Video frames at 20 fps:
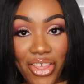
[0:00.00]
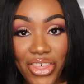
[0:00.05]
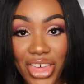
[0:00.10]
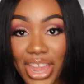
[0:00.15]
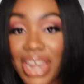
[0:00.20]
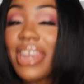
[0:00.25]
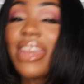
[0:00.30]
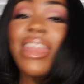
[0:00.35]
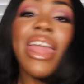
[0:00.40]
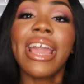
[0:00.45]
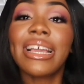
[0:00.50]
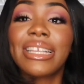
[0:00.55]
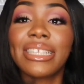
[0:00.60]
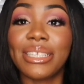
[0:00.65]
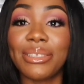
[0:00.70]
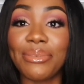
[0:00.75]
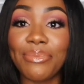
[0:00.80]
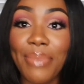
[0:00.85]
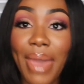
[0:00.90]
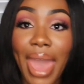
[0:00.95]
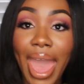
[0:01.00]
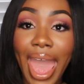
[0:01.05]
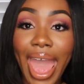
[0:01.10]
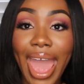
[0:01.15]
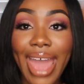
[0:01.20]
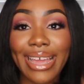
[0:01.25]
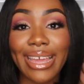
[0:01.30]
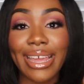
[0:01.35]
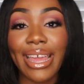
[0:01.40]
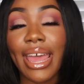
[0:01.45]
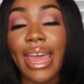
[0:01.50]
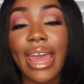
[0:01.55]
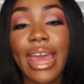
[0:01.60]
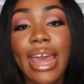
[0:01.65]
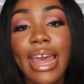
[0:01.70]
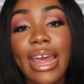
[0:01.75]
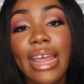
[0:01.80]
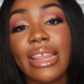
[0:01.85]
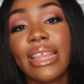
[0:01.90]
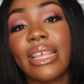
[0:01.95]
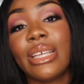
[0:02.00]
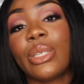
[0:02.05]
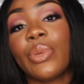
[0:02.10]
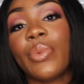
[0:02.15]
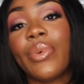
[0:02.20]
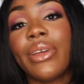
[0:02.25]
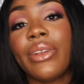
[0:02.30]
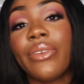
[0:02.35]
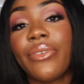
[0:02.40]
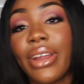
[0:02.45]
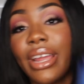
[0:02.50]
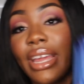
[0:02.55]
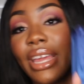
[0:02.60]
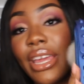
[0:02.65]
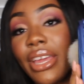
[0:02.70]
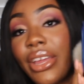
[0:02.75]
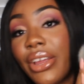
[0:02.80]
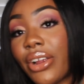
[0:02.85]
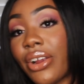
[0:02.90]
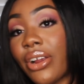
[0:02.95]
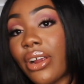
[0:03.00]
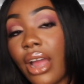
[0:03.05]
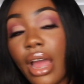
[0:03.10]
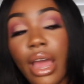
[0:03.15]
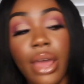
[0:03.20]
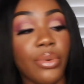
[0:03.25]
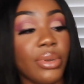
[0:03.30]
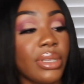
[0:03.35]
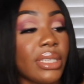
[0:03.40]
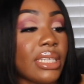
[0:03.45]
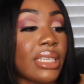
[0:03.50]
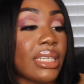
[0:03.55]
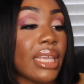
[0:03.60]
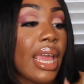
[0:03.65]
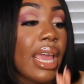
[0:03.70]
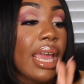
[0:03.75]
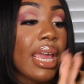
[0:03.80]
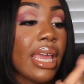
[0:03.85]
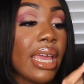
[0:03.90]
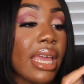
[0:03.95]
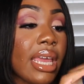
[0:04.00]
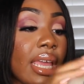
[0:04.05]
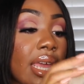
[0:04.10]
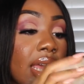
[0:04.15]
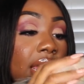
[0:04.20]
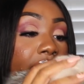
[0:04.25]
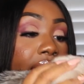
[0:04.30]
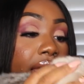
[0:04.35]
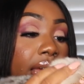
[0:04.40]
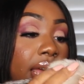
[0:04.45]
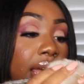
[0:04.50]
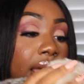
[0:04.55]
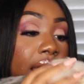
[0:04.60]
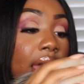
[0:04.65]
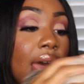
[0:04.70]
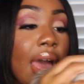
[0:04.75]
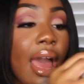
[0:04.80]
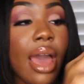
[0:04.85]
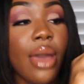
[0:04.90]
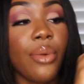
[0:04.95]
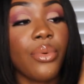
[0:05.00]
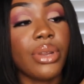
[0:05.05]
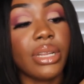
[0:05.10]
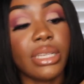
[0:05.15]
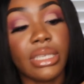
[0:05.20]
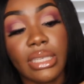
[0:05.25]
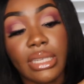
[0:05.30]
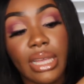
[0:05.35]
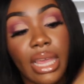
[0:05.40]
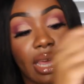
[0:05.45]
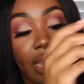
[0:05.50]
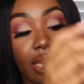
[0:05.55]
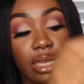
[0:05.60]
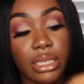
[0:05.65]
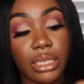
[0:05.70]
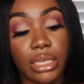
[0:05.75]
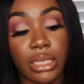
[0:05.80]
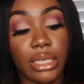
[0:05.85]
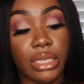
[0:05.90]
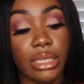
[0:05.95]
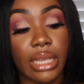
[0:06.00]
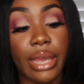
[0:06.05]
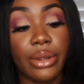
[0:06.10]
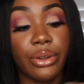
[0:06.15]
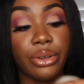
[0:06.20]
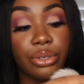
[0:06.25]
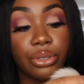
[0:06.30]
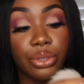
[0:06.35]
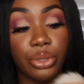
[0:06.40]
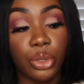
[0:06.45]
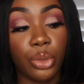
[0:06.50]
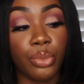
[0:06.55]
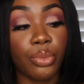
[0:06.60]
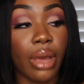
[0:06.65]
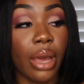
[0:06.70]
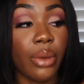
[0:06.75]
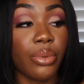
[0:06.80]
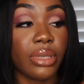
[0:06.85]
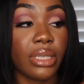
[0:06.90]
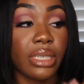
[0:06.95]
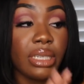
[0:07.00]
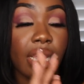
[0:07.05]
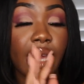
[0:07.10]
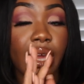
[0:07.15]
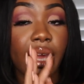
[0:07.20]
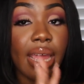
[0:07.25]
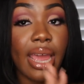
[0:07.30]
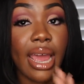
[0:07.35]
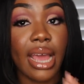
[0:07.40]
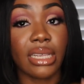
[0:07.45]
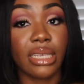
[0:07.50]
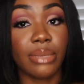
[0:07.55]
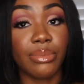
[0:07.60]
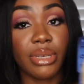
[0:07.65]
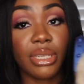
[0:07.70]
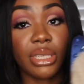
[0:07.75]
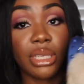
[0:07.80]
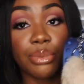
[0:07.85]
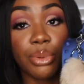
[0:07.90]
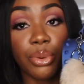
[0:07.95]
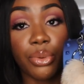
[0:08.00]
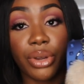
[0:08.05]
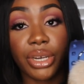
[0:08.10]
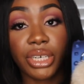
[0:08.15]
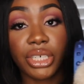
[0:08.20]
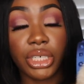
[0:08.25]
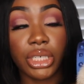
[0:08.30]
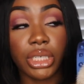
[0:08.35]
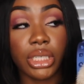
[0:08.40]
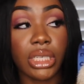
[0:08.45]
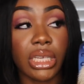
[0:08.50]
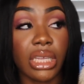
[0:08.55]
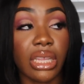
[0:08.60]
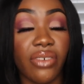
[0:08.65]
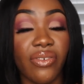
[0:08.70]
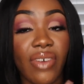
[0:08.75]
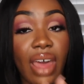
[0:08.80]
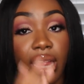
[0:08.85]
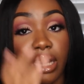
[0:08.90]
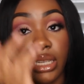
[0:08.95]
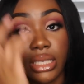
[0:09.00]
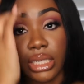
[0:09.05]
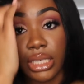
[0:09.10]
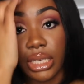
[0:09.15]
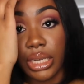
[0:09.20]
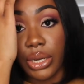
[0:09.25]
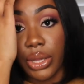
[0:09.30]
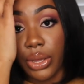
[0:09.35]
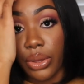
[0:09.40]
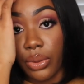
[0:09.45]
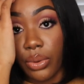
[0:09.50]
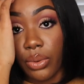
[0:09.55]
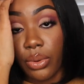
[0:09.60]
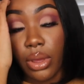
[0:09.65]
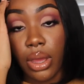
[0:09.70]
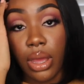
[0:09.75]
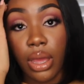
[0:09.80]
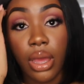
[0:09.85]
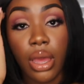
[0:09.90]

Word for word: The next bag, this one right here, I wouldn't say it's a designer dupe. I would say it has some inspiration to the Valentino